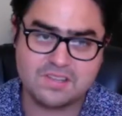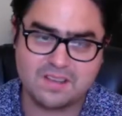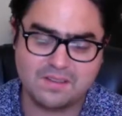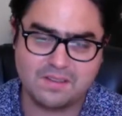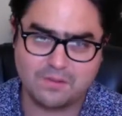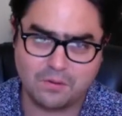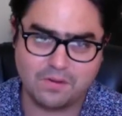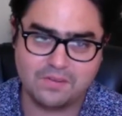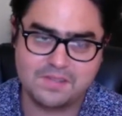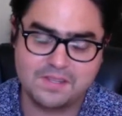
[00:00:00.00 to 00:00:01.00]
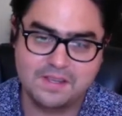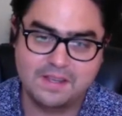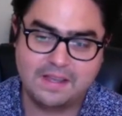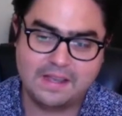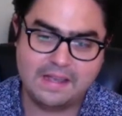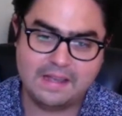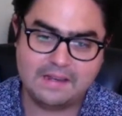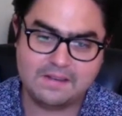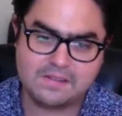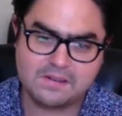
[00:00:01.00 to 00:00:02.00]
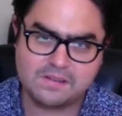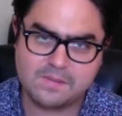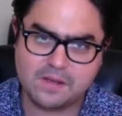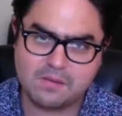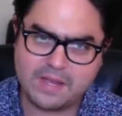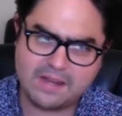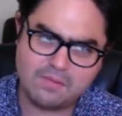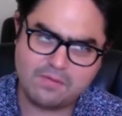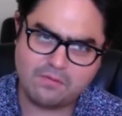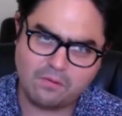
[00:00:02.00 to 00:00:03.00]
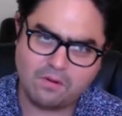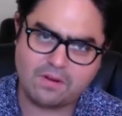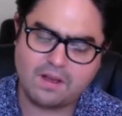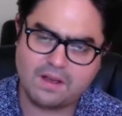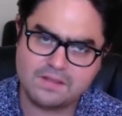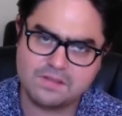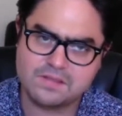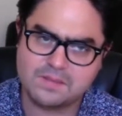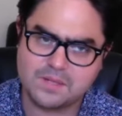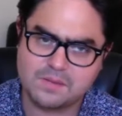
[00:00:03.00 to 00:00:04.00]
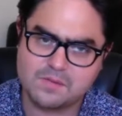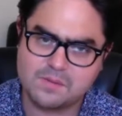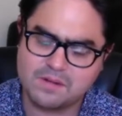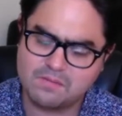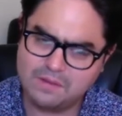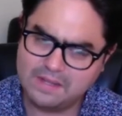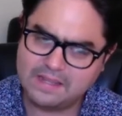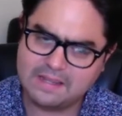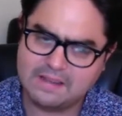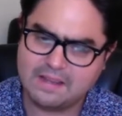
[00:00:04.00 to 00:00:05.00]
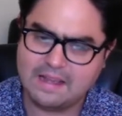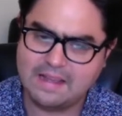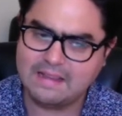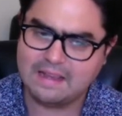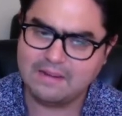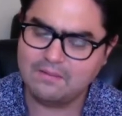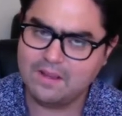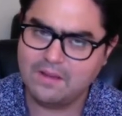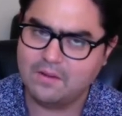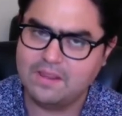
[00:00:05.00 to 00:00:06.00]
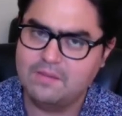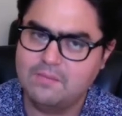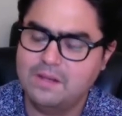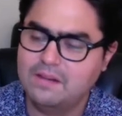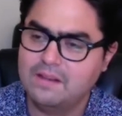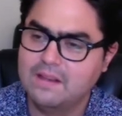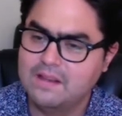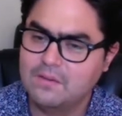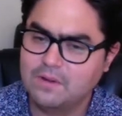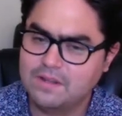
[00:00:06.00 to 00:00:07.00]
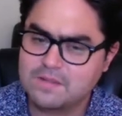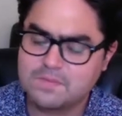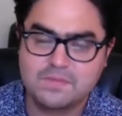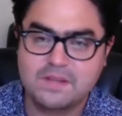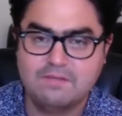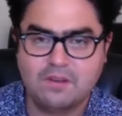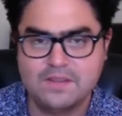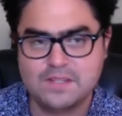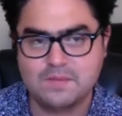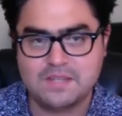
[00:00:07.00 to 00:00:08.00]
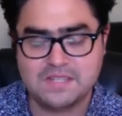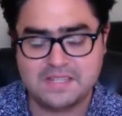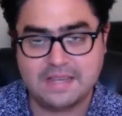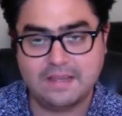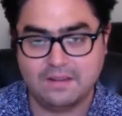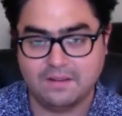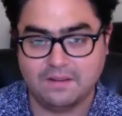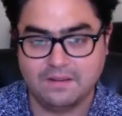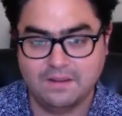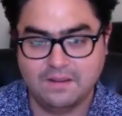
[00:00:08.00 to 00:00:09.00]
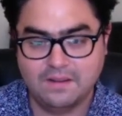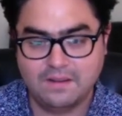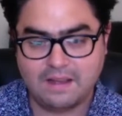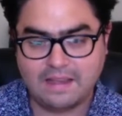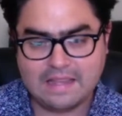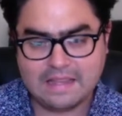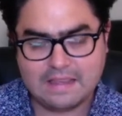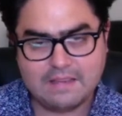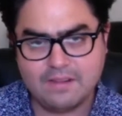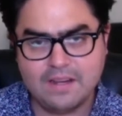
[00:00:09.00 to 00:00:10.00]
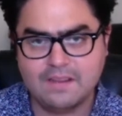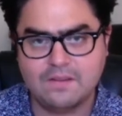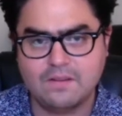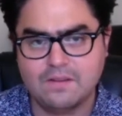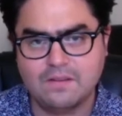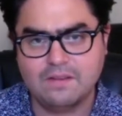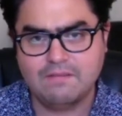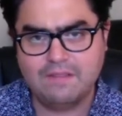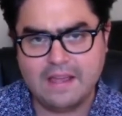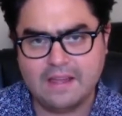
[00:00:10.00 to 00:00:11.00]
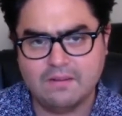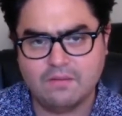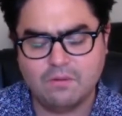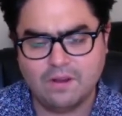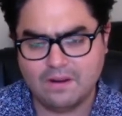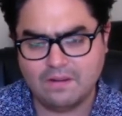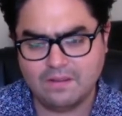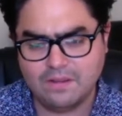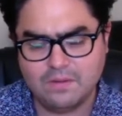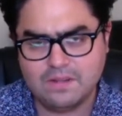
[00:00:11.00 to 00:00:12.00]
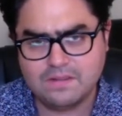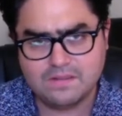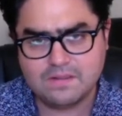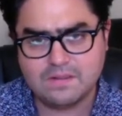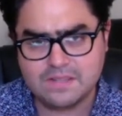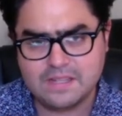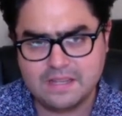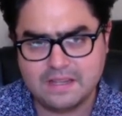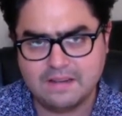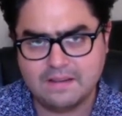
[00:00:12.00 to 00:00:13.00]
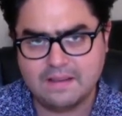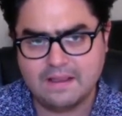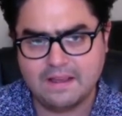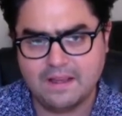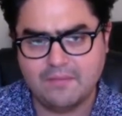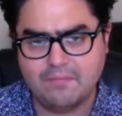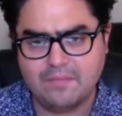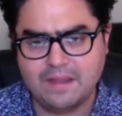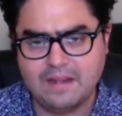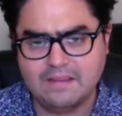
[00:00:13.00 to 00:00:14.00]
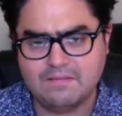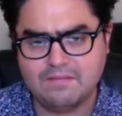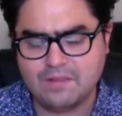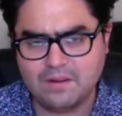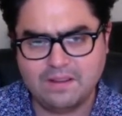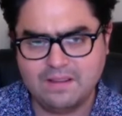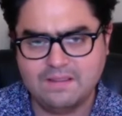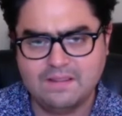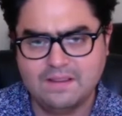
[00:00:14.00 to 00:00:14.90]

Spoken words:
of course, and Star Spangled Banner before concerts sometimes, but really, I don't know. In the middle, when it's involving something secular, I can't think of any other event where you would start singing, and it's very,